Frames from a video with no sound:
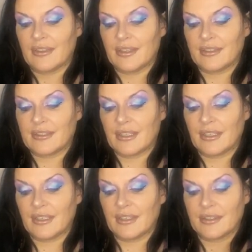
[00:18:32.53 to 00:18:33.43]
This
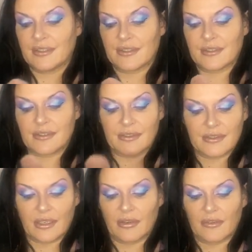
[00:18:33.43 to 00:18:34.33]
is,
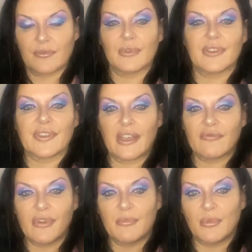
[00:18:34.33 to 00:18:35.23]
I want to say a
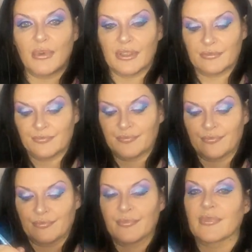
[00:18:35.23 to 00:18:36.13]
Rimmel one.
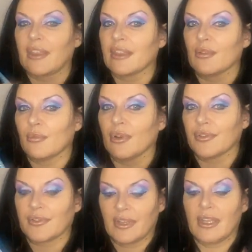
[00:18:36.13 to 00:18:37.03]
I think it
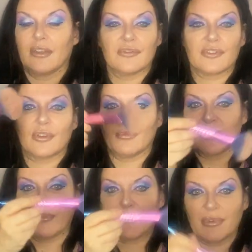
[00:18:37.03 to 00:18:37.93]
was. Just got one
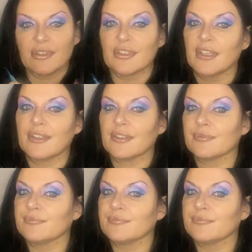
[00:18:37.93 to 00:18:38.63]
of my brushes.